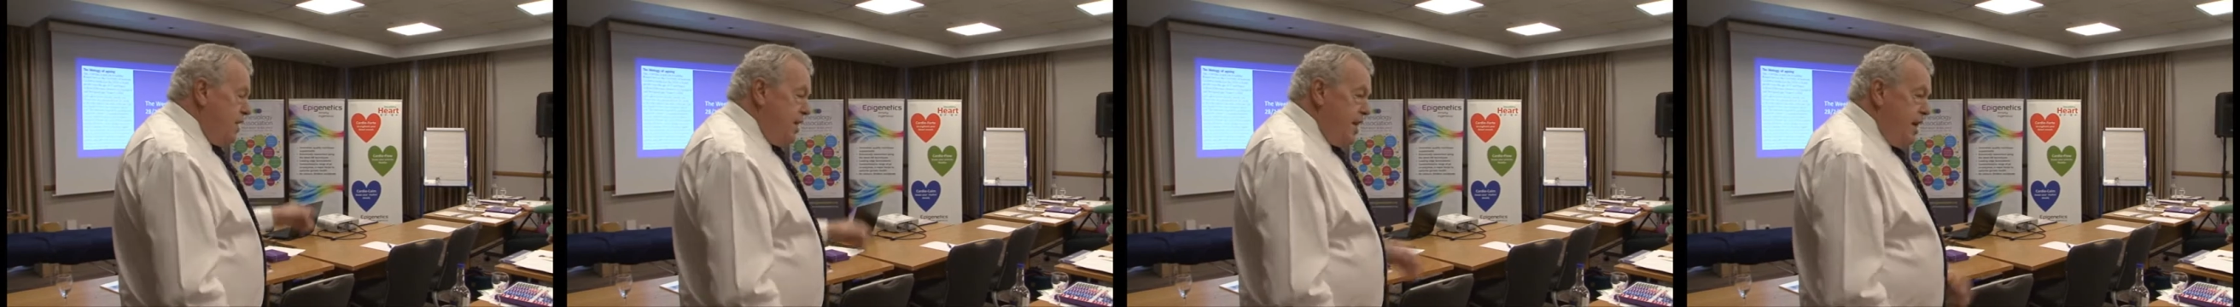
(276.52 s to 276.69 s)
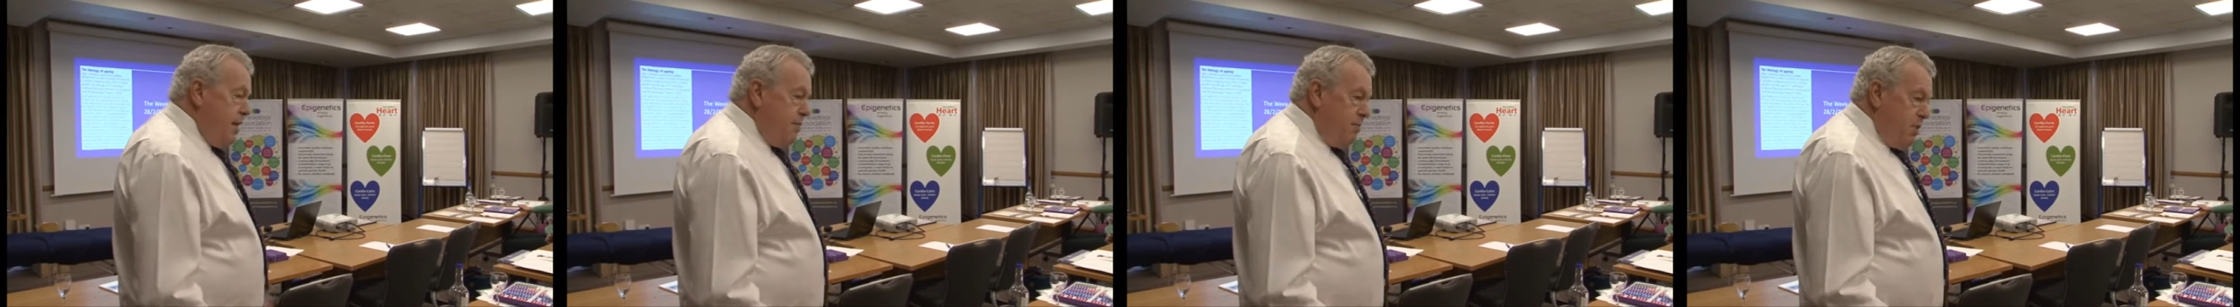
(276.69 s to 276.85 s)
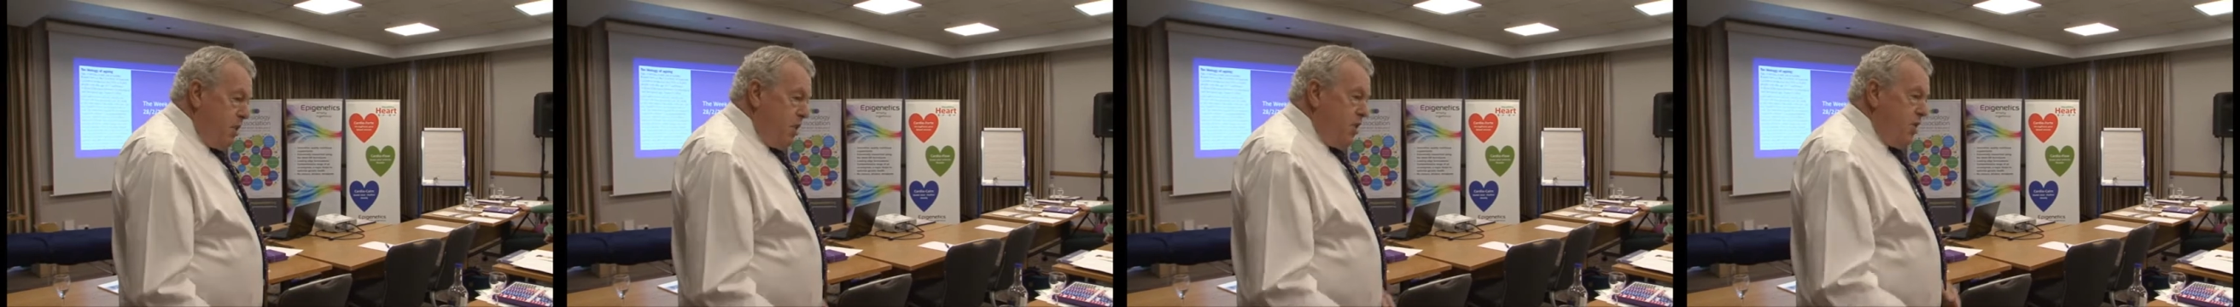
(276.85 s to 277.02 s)

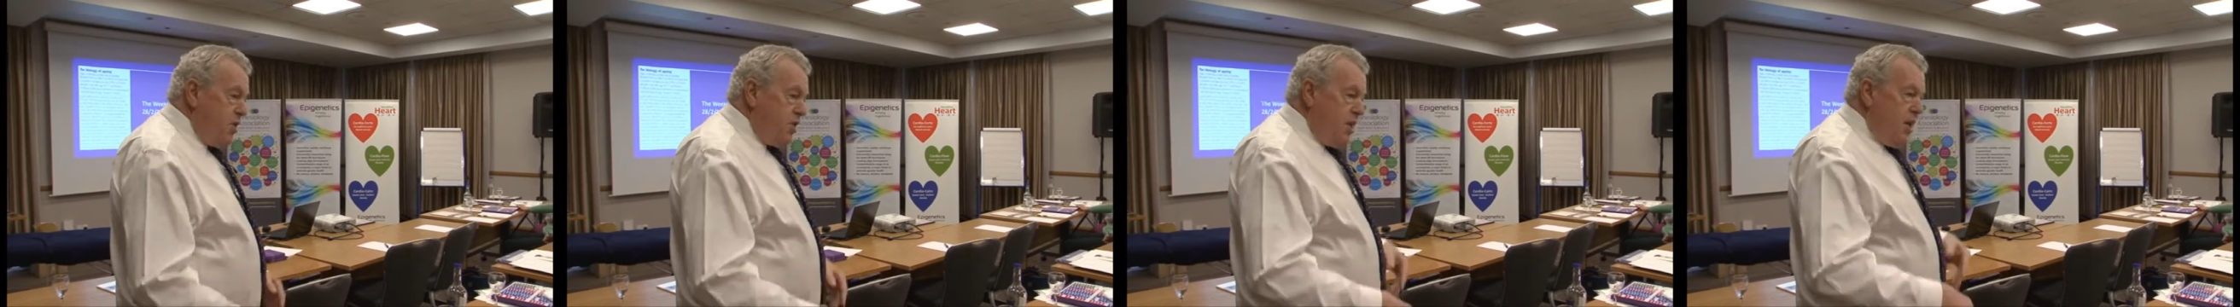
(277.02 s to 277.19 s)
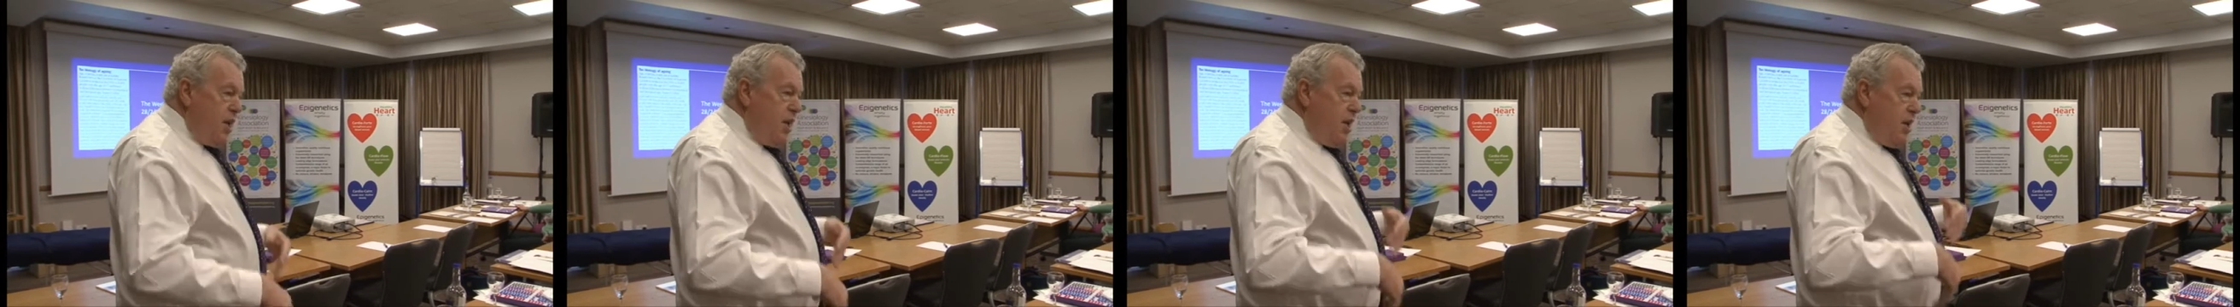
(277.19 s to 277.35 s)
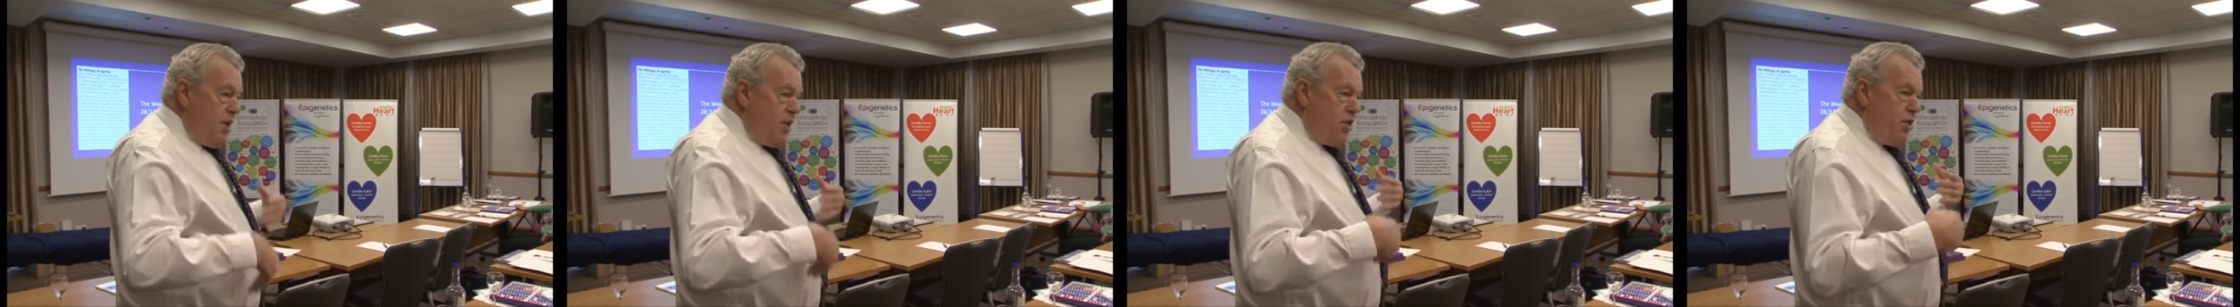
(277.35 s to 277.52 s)
that, because
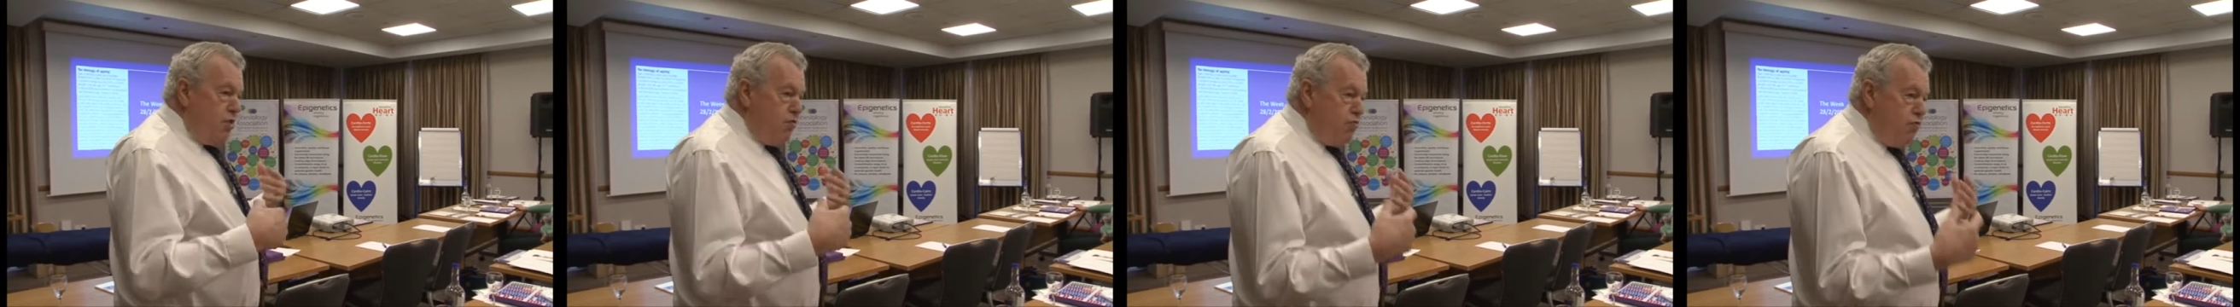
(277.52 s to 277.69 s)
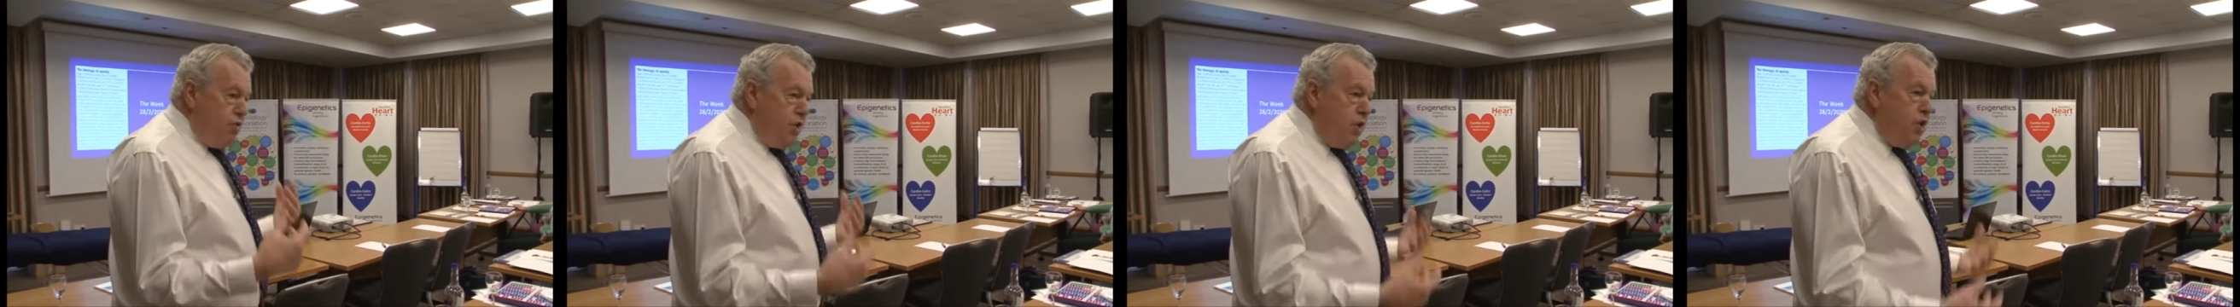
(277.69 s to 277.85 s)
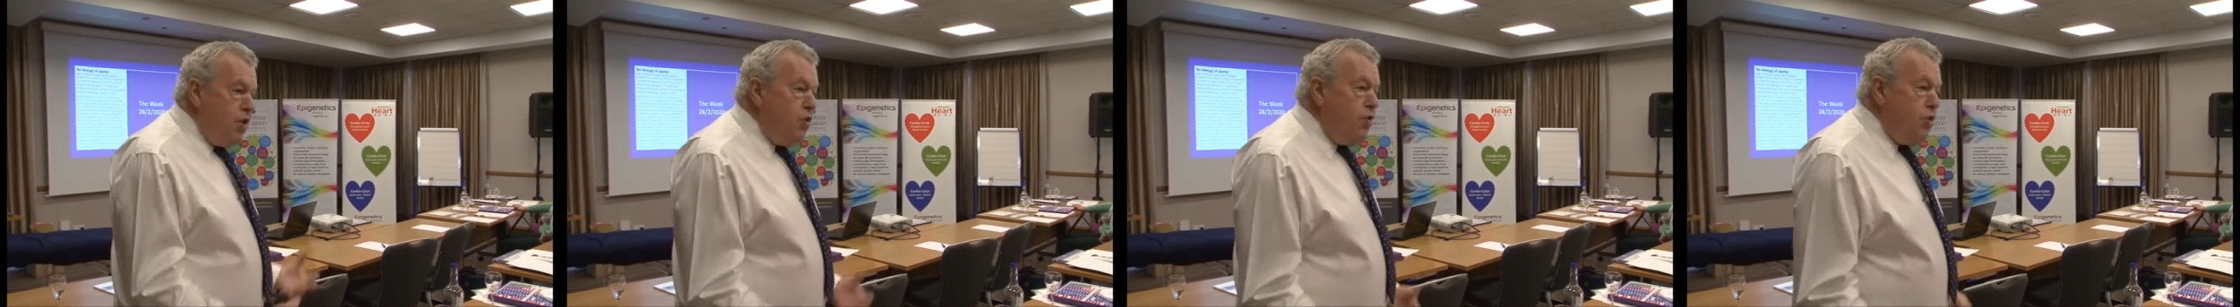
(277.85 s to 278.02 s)
the
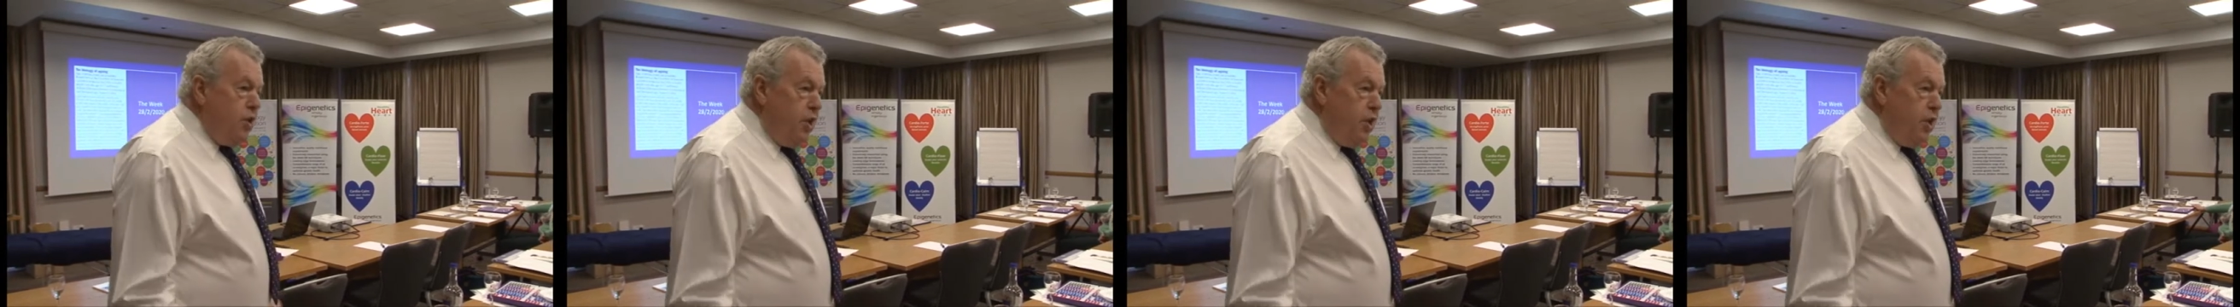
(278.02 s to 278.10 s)
real